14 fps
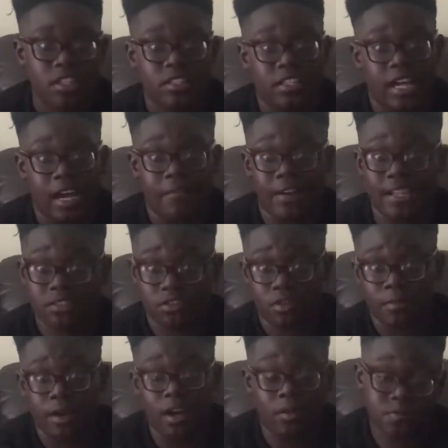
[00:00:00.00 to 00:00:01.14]
I've had some
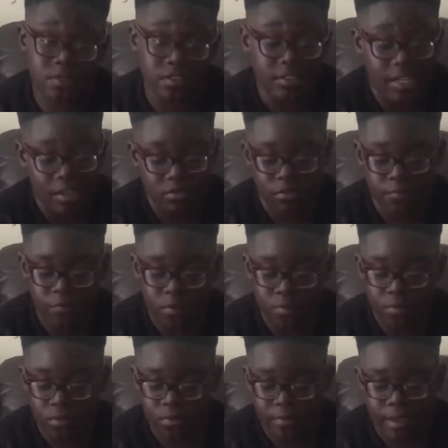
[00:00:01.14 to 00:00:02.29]
ups and downs in
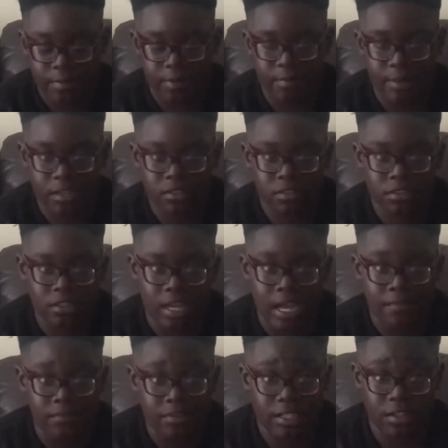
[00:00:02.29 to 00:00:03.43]
football. Maybe I
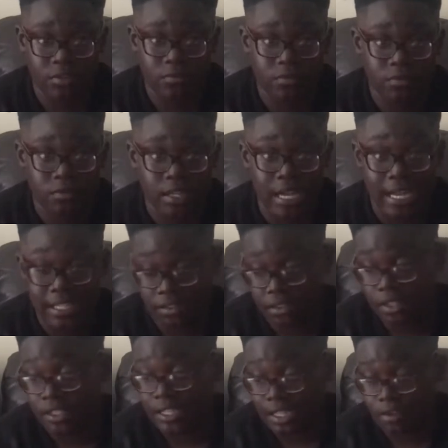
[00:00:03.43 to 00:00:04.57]
had
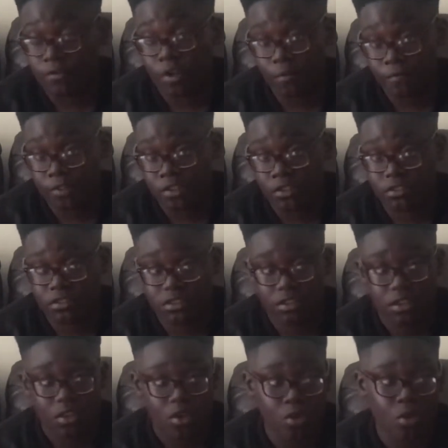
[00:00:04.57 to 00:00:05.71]
a lack of confidence,
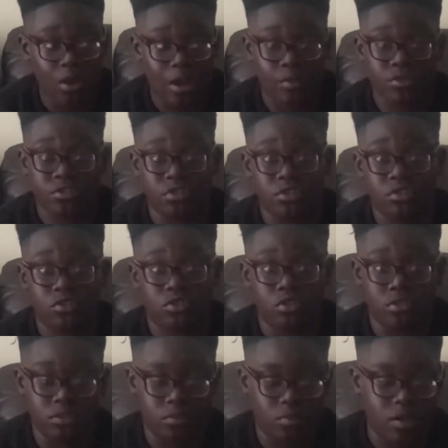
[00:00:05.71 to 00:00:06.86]
or I wasn't
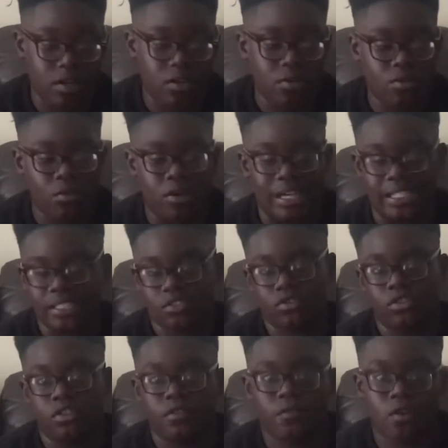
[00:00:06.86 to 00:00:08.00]
doing well, or I didn't score
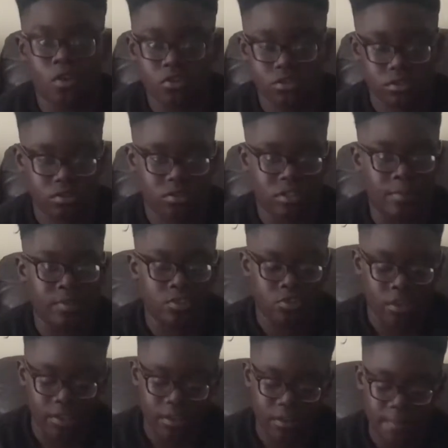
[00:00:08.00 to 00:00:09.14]
enough goals because I'm a
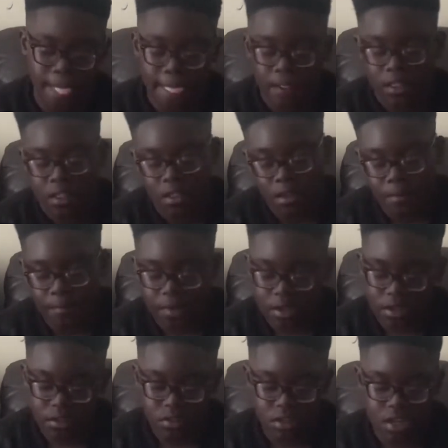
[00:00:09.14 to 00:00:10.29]
striker.
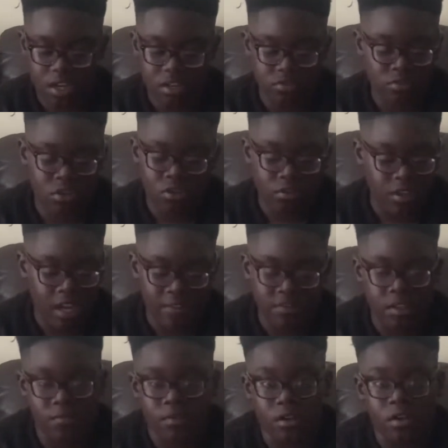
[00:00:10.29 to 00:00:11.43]
But no, I've
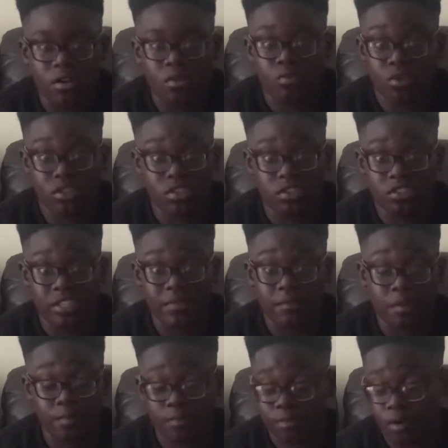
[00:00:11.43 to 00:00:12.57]
never wanted to give
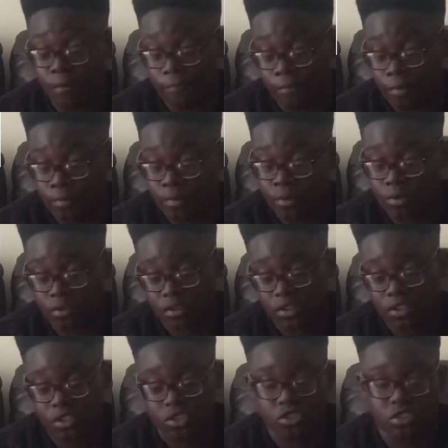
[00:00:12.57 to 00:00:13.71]
up on football,
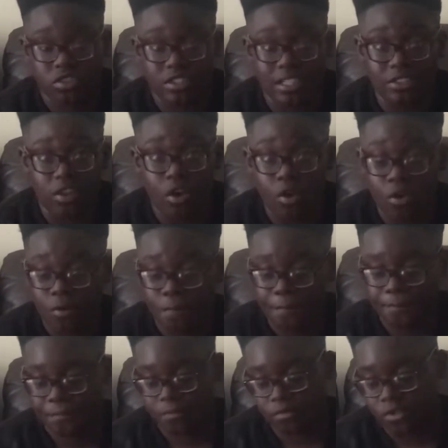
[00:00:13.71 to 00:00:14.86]
just as a whole.
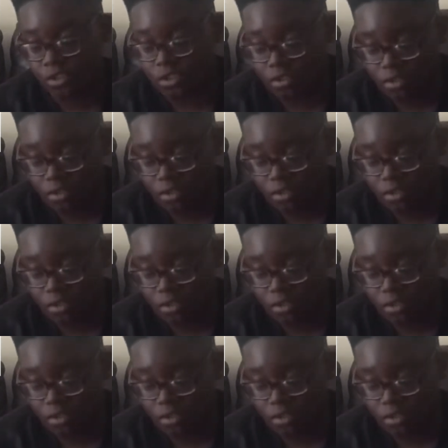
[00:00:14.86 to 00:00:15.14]
So